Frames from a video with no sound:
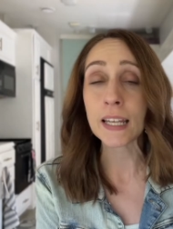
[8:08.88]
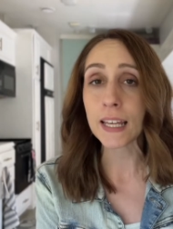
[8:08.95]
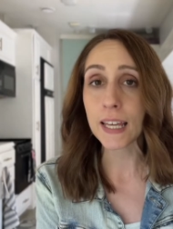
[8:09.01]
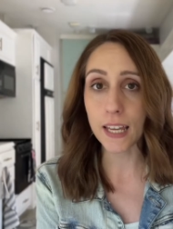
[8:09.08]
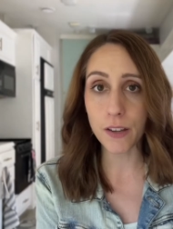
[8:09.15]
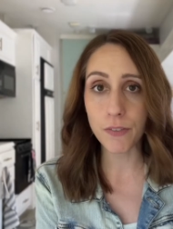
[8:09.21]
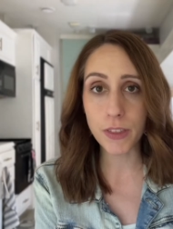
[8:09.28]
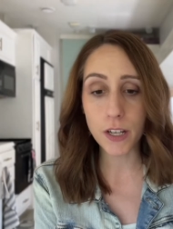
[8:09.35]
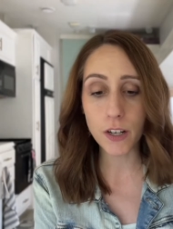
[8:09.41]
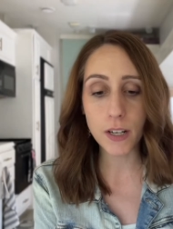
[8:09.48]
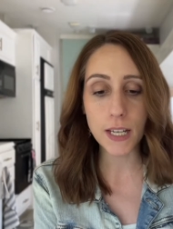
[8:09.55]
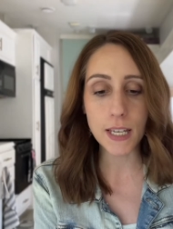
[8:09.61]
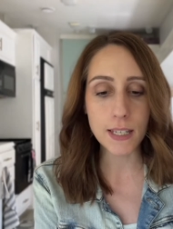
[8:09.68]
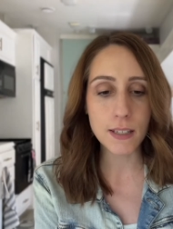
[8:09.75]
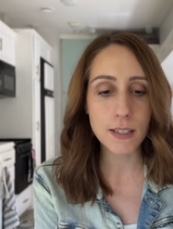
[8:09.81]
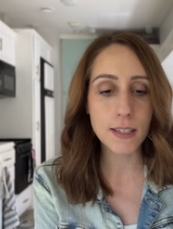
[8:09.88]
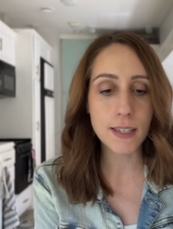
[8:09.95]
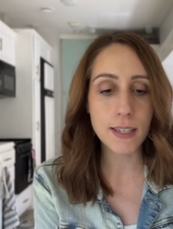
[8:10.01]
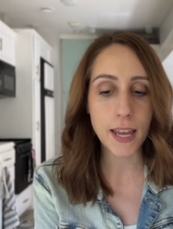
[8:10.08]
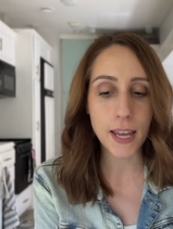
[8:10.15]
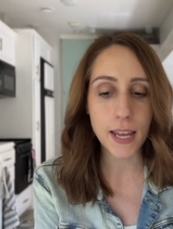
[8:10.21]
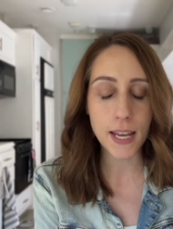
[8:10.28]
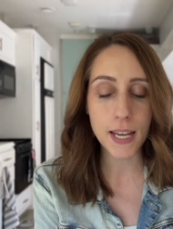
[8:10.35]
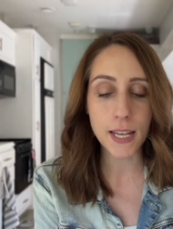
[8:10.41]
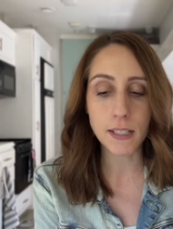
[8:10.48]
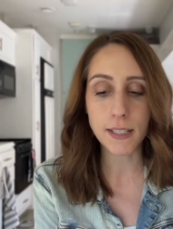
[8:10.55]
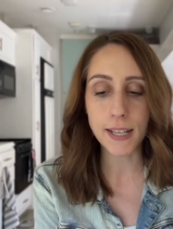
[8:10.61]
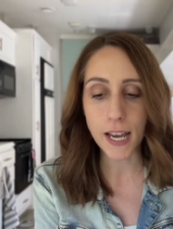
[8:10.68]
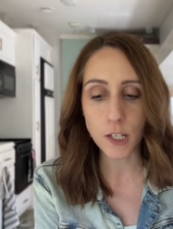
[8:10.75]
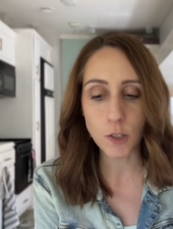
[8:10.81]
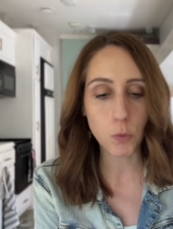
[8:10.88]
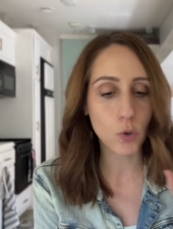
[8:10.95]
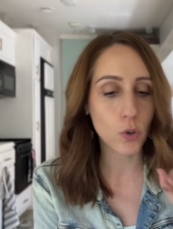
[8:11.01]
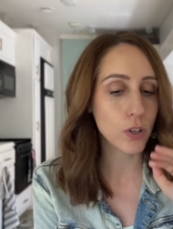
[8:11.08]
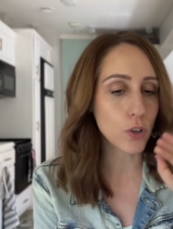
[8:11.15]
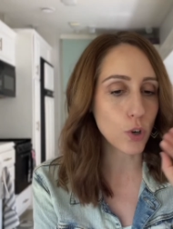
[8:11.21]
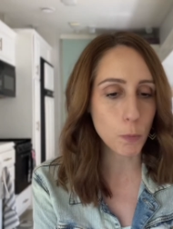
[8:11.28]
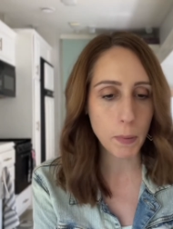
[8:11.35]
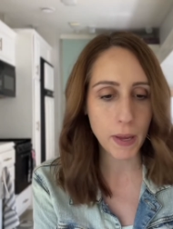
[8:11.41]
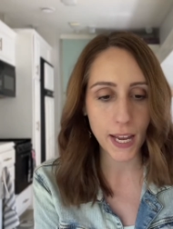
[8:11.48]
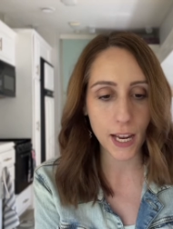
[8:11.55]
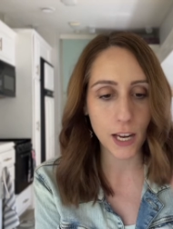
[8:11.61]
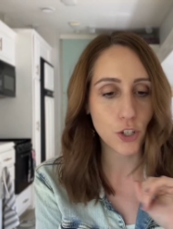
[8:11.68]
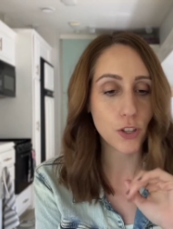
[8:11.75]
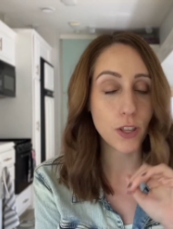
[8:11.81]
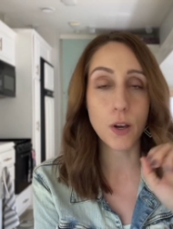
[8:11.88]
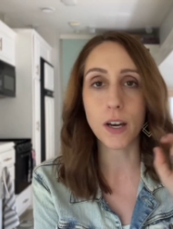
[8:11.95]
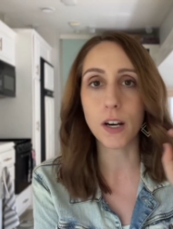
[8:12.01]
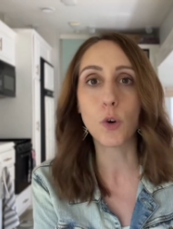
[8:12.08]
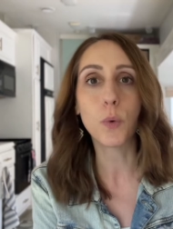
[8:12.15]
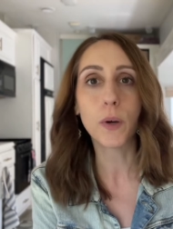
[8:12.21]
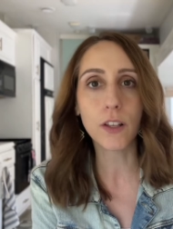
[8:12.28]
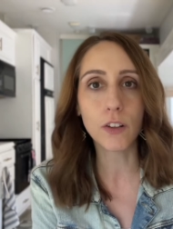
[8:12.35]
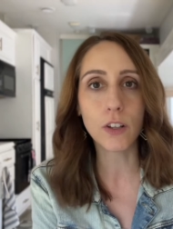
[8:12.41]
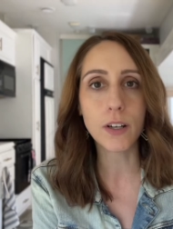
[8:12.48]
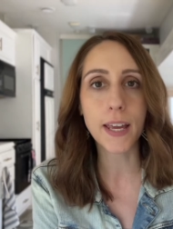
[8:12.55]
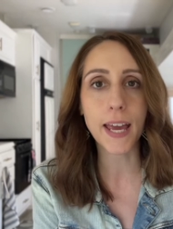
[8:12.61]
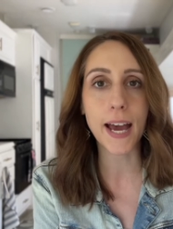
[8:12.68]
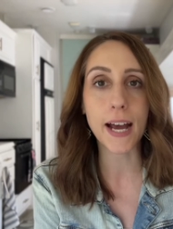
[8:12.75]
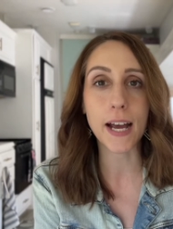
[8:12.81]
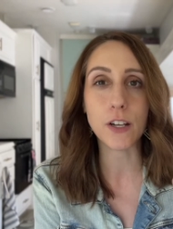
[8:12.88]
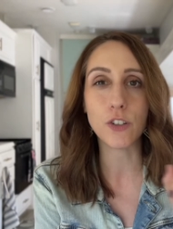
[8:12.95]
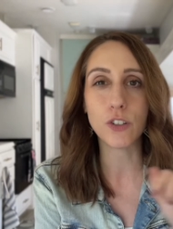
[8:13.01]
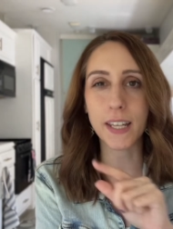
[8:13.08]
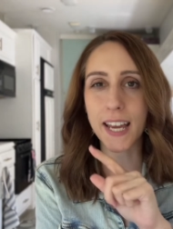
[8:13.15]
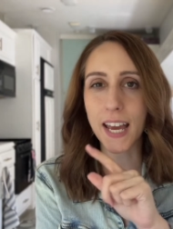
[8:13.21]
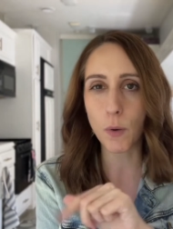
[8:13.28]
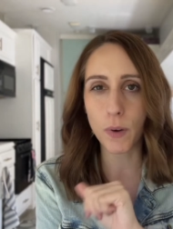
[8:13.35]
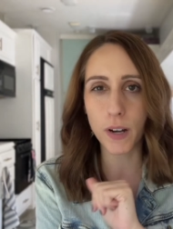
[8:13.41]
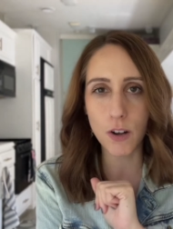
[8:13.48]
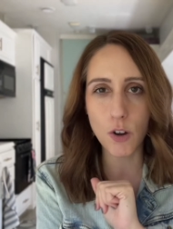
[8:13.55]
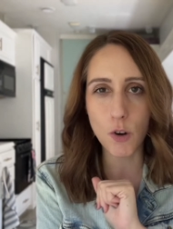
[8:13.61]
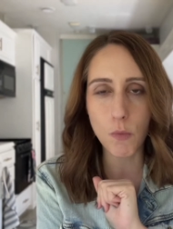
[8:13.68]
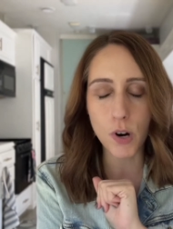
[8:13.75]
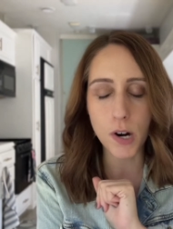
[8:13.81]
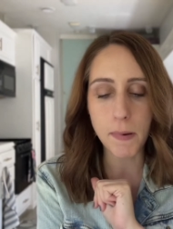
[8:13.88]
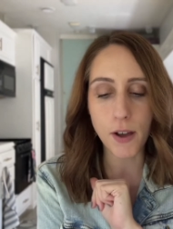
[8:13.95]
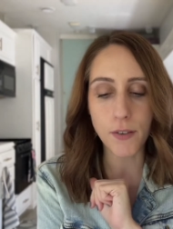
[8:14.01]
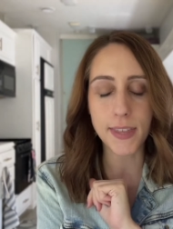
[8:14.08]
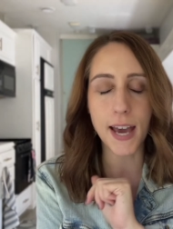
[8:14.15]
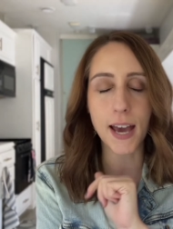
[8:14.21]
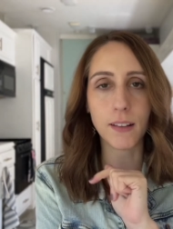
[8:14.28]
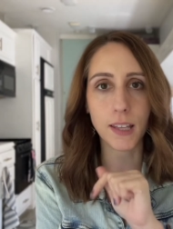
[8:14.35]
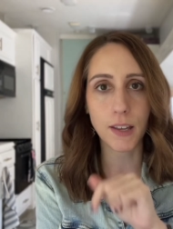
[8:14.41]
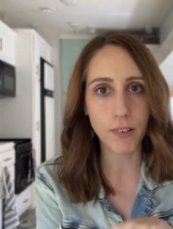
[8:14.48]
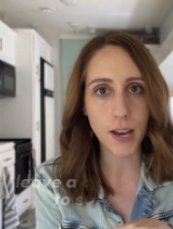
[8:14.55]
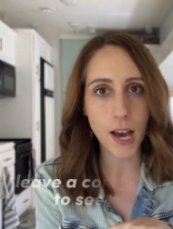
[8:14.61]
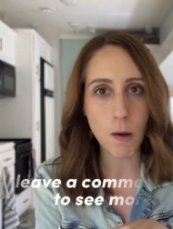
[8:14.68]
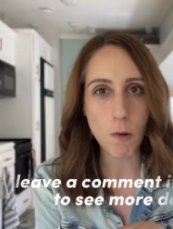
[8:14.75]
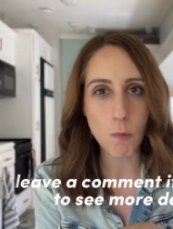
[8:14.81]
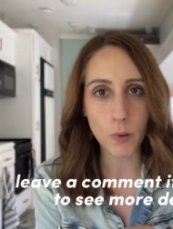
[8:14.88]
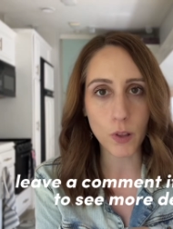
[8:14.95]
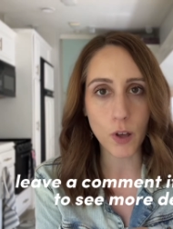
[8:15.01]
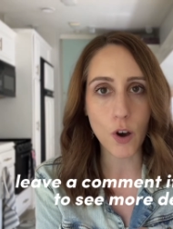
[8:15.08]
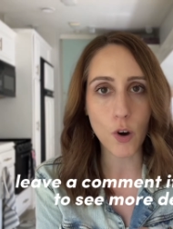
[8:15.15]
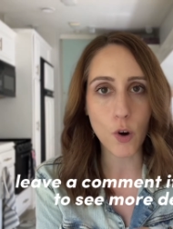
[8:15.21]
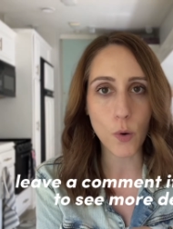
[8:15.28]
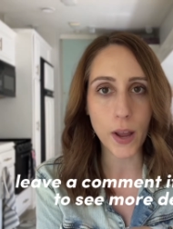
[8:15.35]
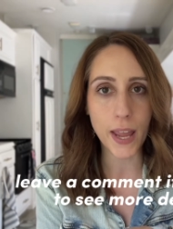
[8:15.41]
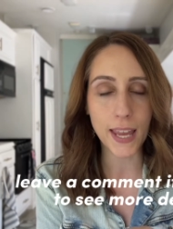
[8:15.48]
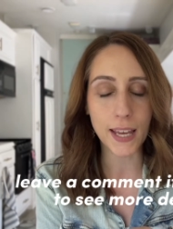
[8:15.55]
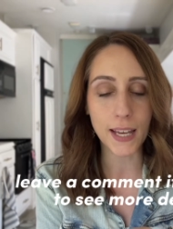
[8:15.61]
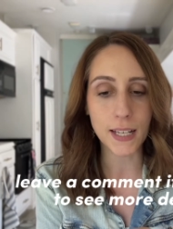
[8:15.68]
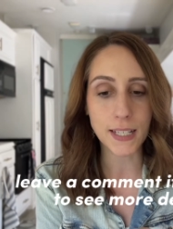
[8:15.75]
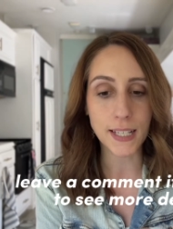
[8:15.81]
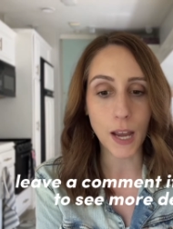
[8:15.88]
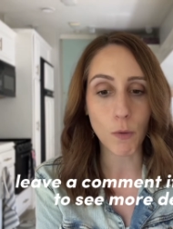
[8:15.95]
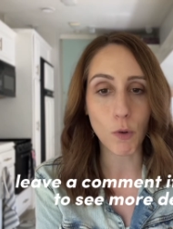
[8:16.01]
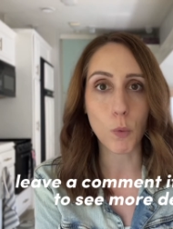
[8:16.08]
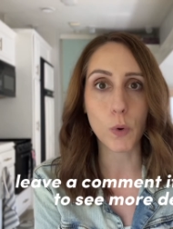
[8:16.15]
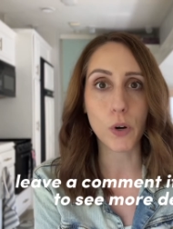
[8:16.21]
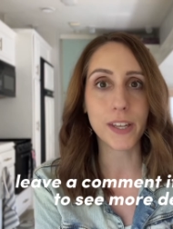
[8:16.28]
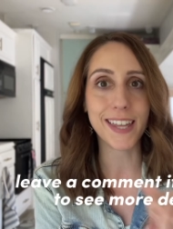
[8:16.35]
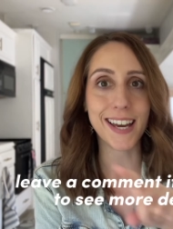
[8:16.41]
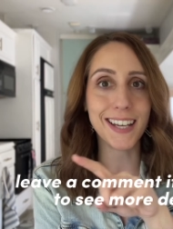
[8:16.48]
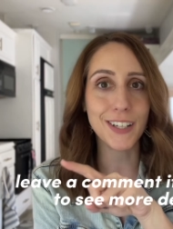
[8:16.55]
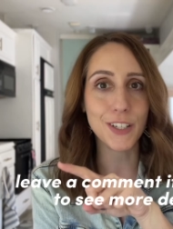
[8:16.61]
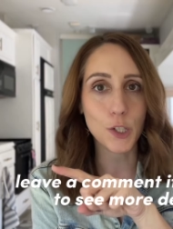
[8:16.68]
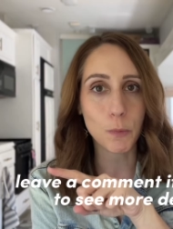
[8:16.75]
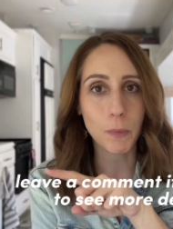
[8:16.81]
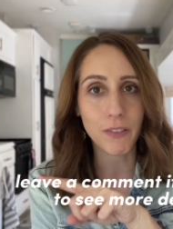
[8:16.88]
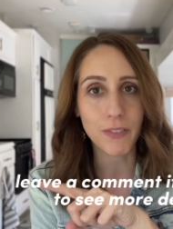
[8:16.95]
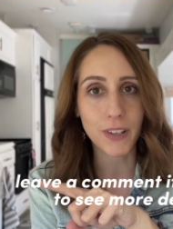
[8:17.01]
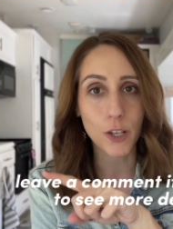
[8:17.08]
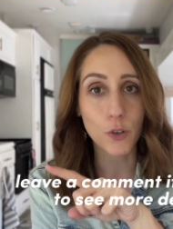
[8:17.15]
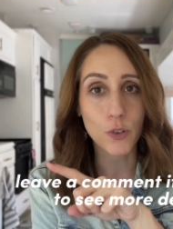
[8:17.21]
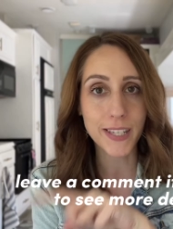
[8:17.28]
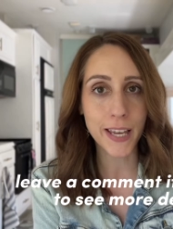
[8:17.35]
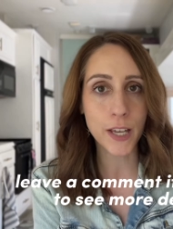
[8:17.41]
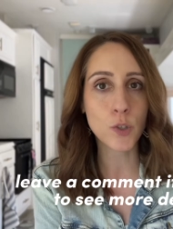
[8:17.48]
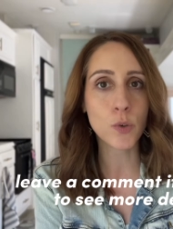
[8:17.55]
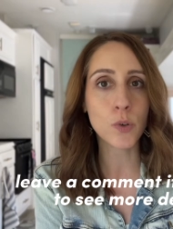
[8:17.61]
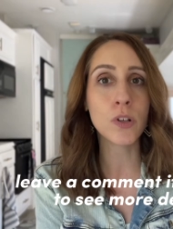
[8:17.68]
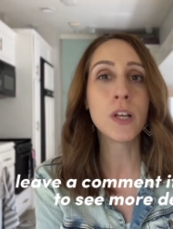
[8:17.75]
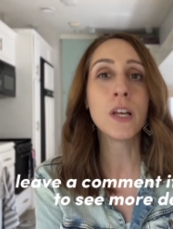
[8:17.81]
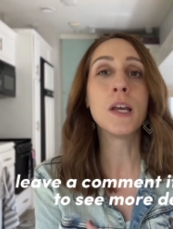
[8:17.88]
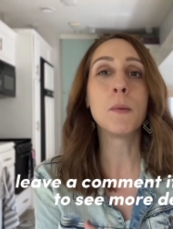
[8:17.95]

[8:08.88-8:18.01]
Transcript: If there is a dashboard or a page that you got a quick look at and you're like, I want to know more about that, leave a comment below and I will work that into my video schedule